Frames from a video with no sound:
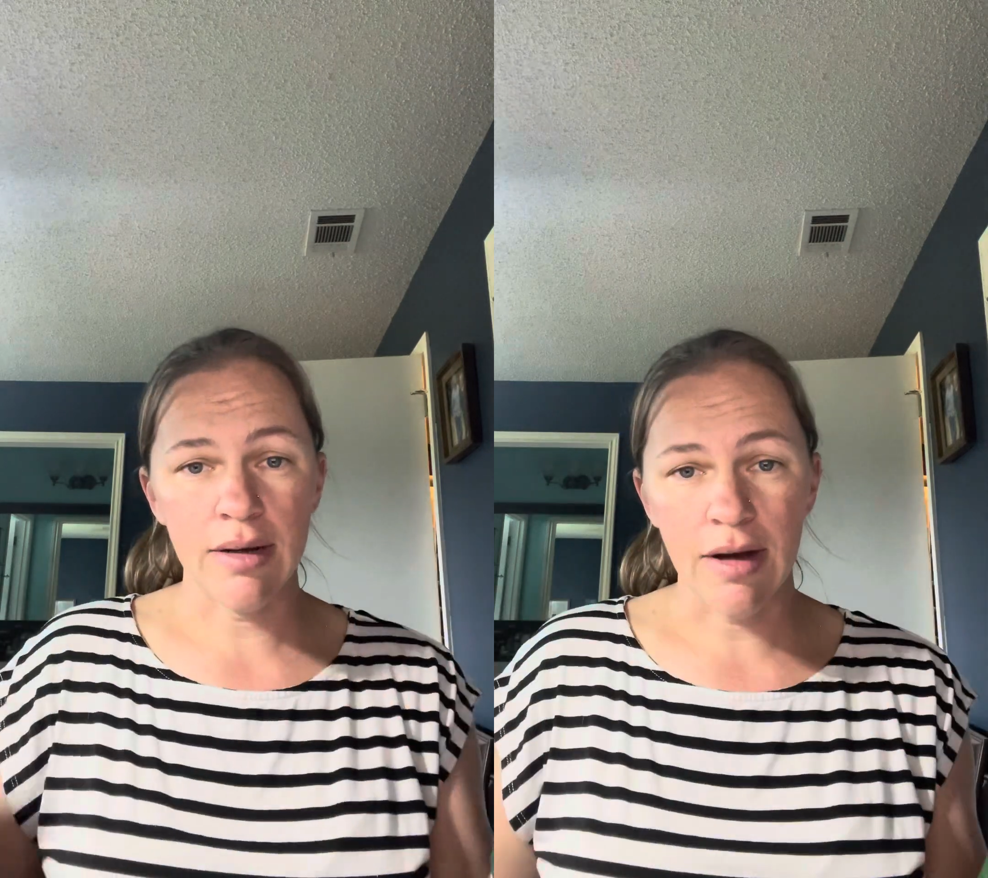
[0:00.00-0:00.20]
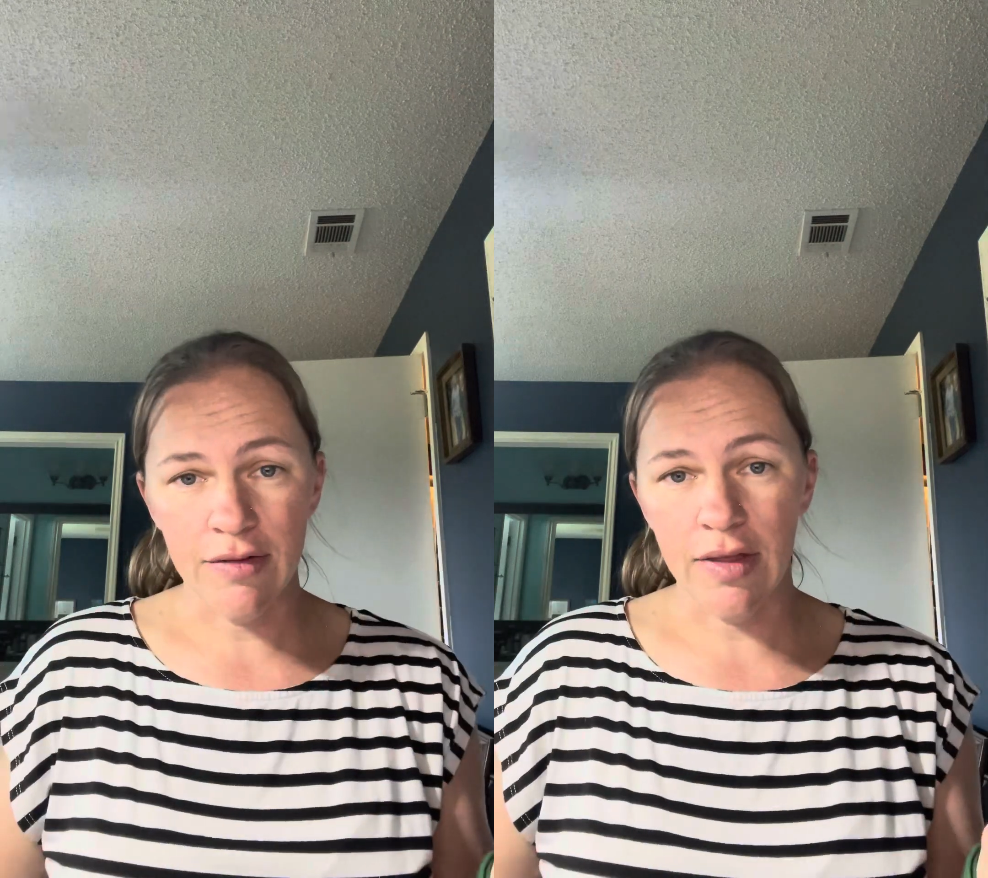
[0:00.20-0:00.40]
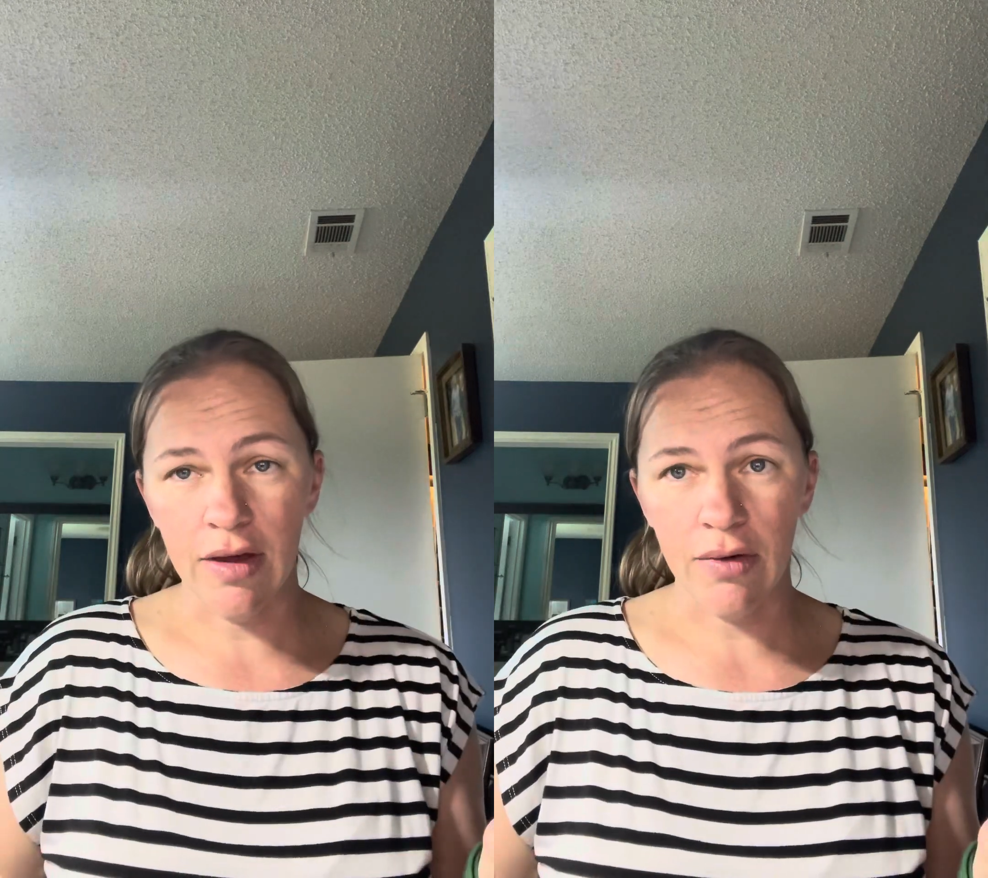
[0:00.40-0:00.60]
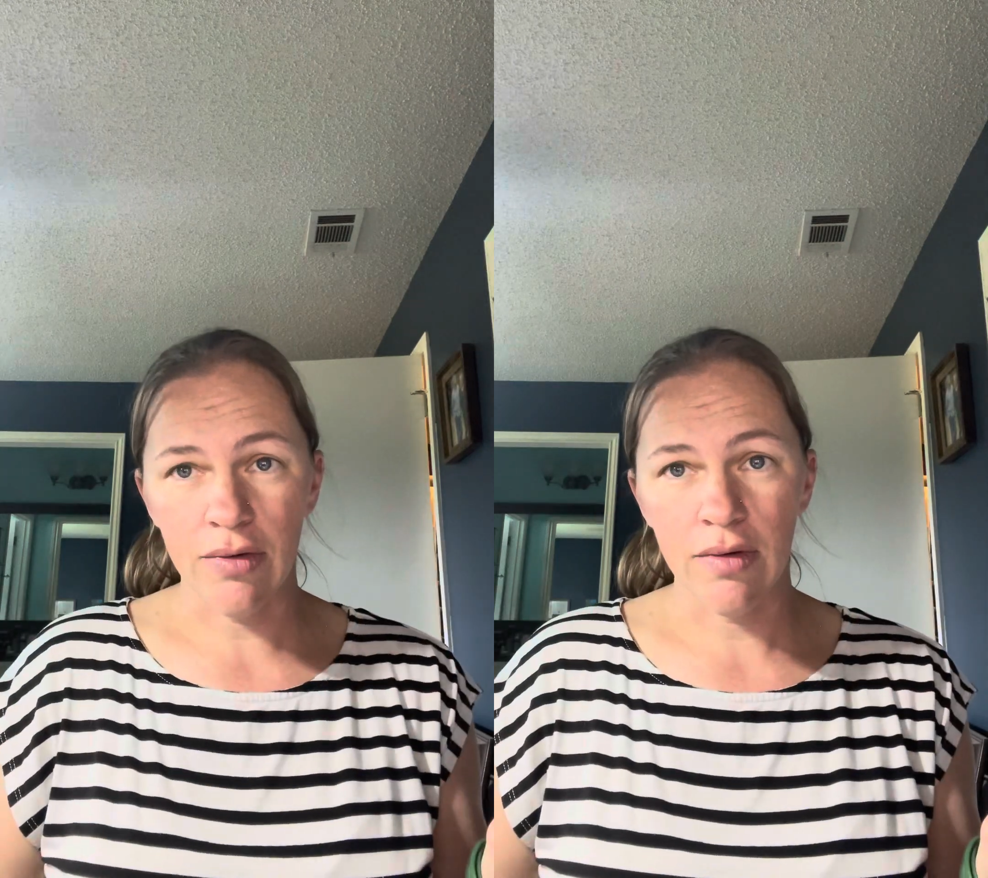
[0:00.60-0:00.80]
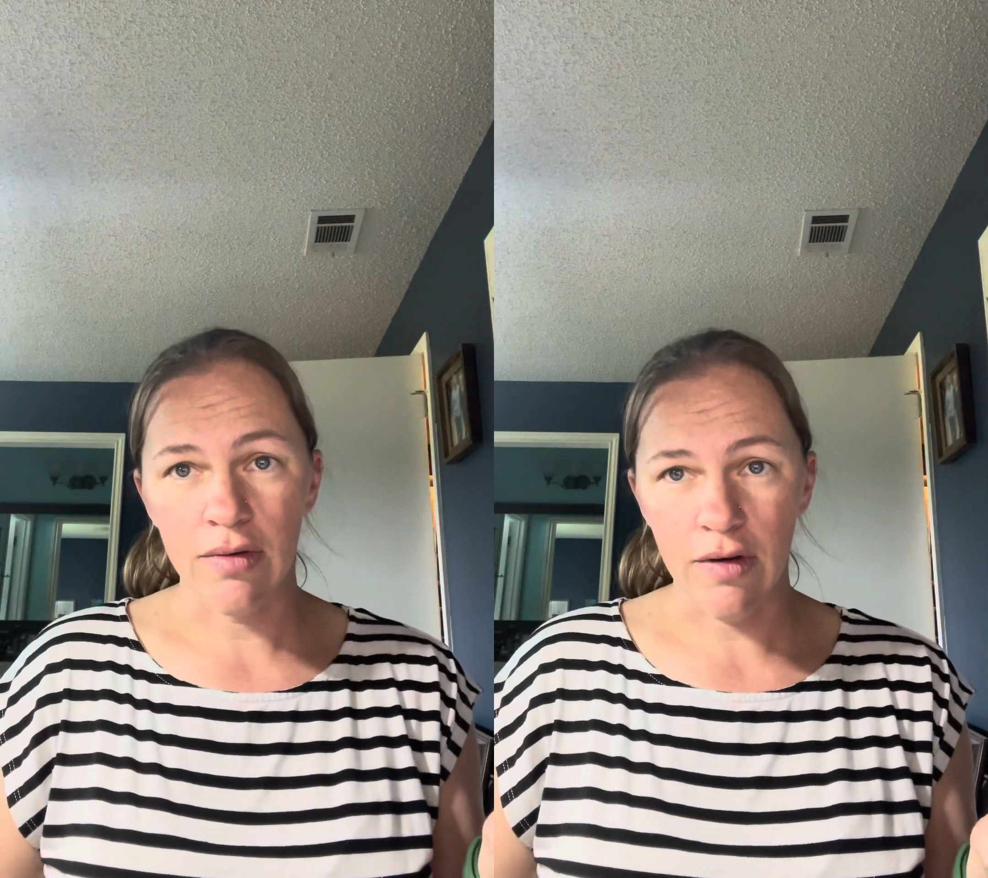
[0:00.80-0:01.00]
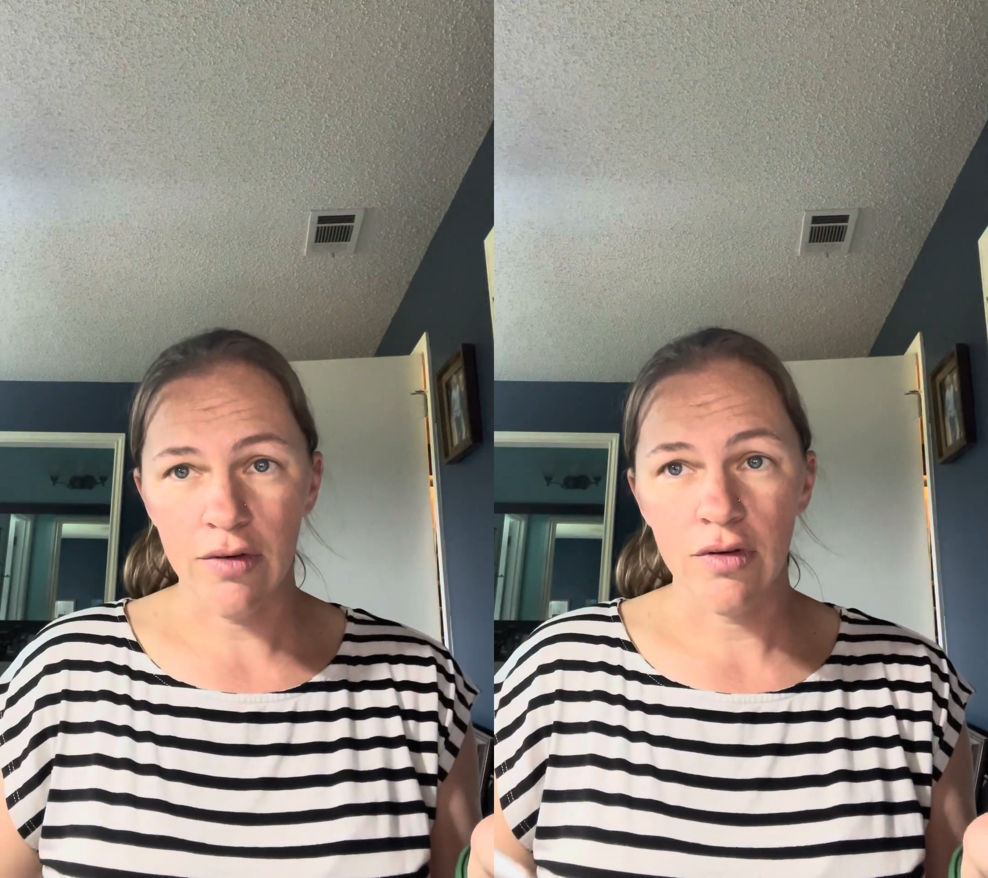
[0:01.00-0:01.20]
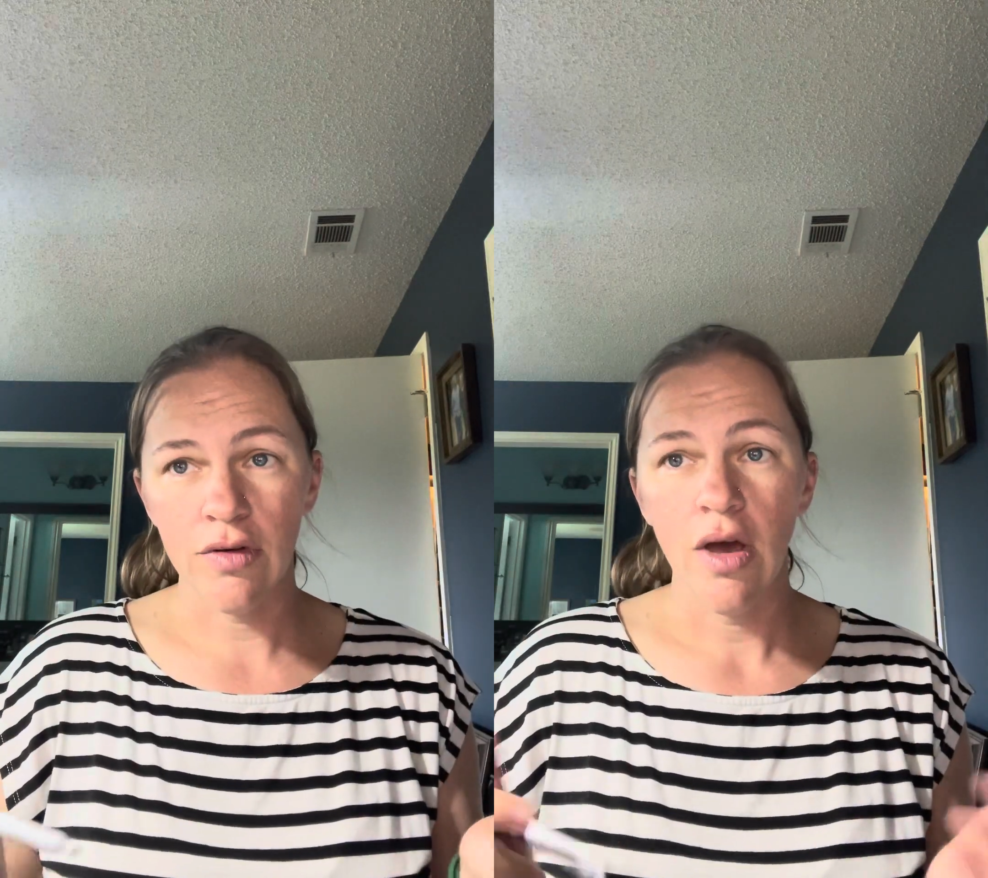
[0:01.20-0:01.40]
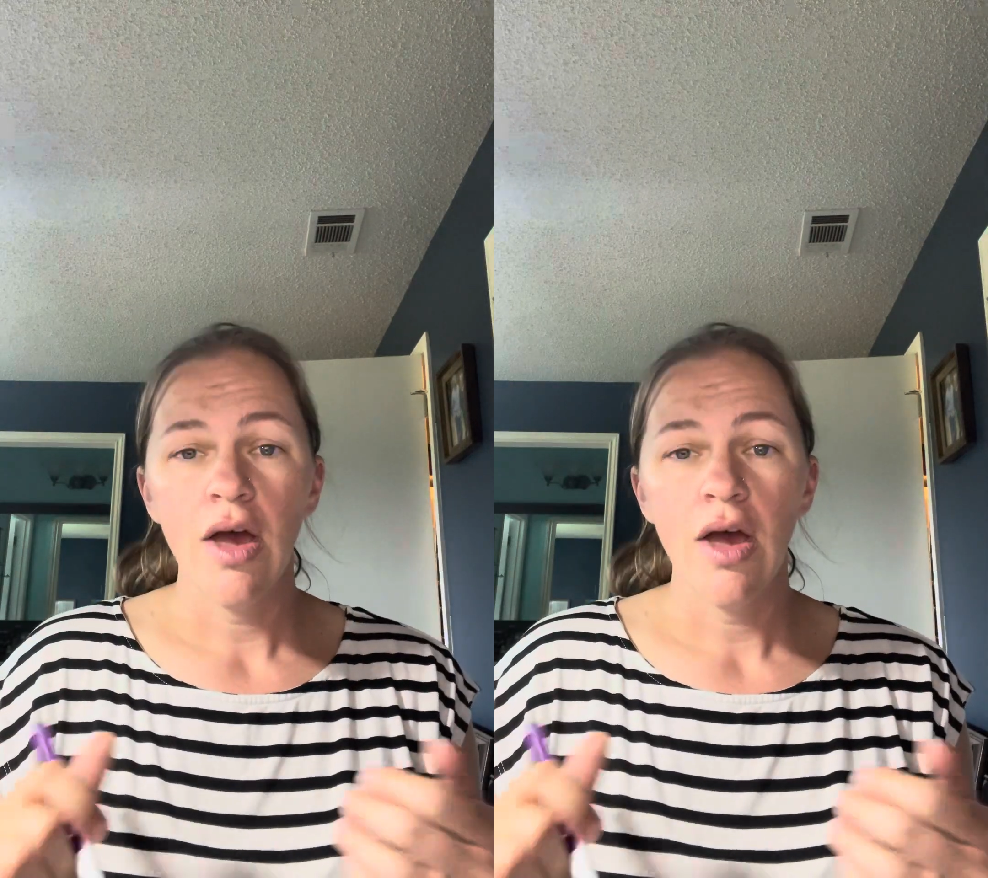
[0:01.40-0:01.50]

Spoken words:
everything else suffers.